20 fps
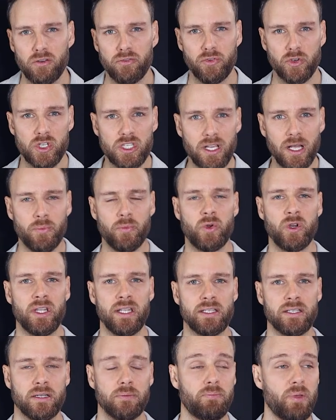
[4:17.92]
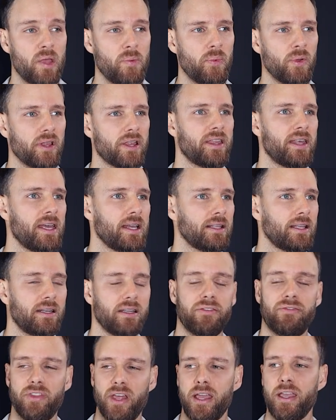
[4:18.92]
For some reason, people think that
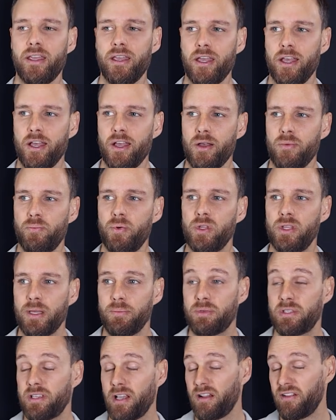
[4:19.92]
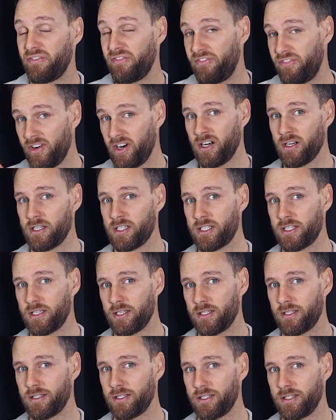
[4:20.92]
if they put themselves
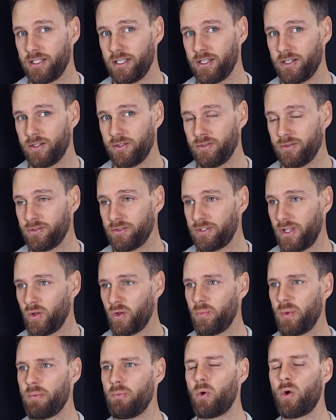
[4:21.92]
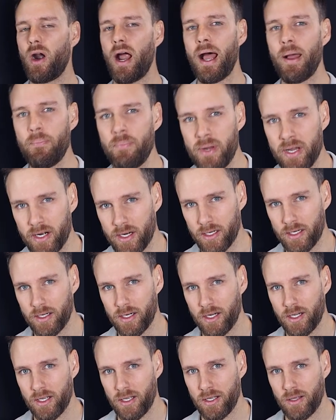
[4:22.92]
first, they will be more happier.
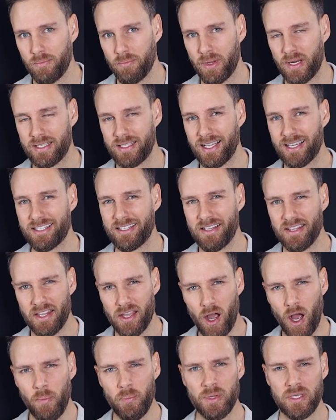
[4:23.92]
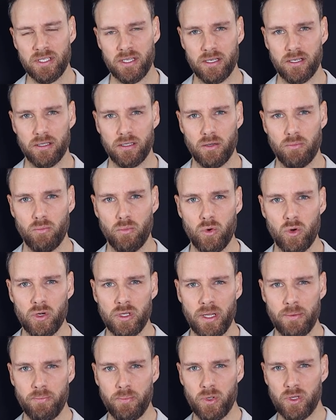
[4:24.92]
But it's actually the opposite. The more
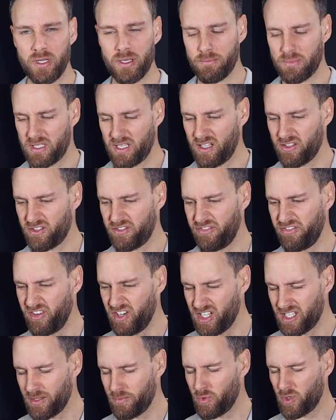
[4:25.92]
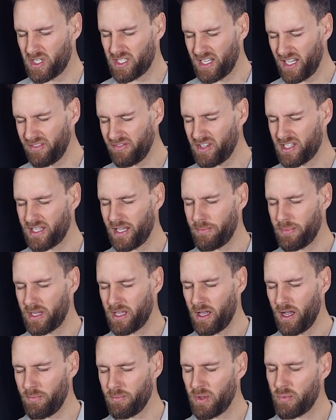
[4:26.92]
they put themselves first, the more selfish they
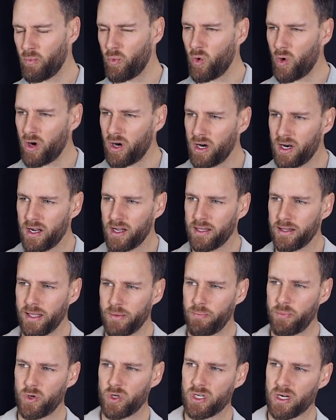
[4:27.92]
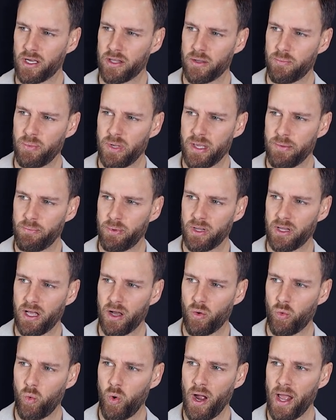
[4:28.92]
become, the more they push other people
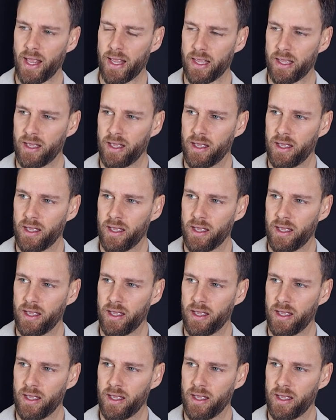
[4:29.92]
away.